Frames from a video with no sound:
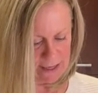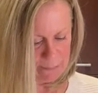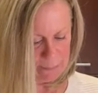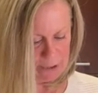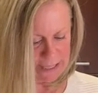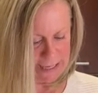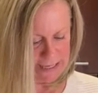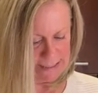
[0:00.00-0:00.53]
in
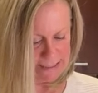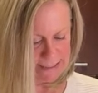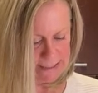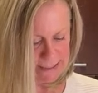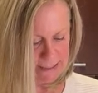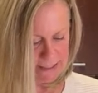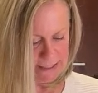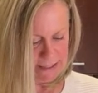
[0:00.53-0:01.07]
place
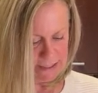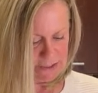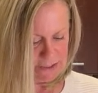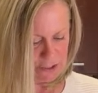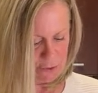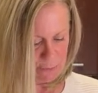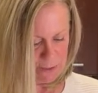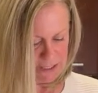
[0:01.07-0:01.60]

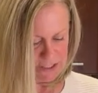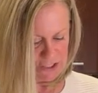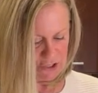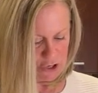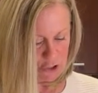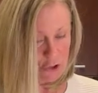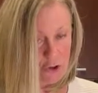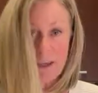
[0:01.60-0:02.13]
so that we can
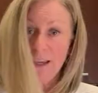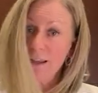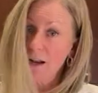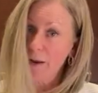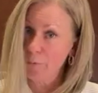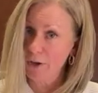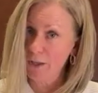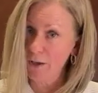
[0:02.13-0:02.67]
start cooking, and
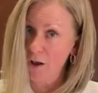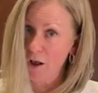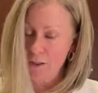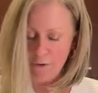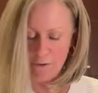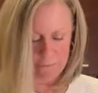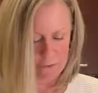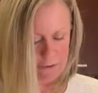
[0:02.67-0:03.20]
I'll bring you all
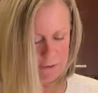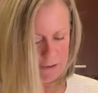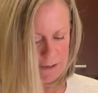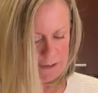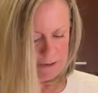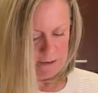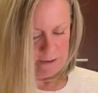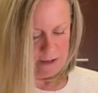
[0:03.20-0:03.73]
over
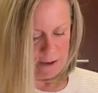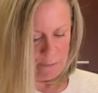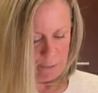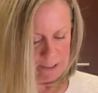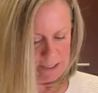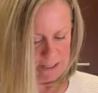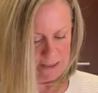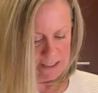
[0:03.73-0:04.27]
and we'll
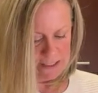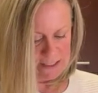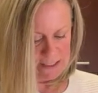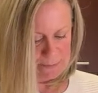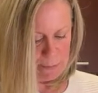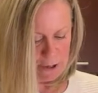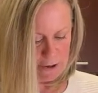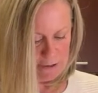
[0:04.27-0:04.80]
get this
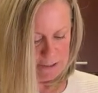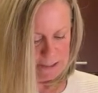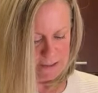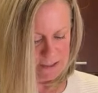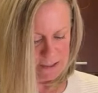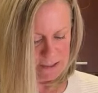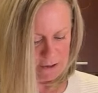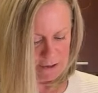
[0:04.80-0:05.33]
party
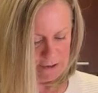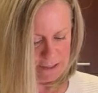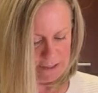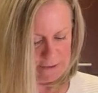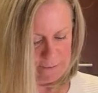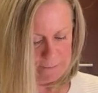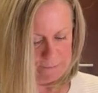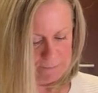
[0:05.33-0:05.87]
started.
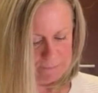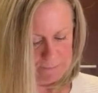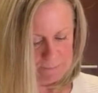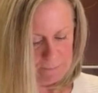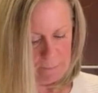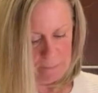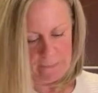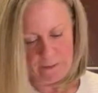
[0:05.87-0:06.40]

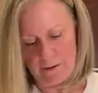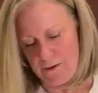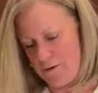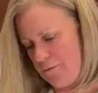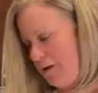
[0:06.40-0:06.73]
All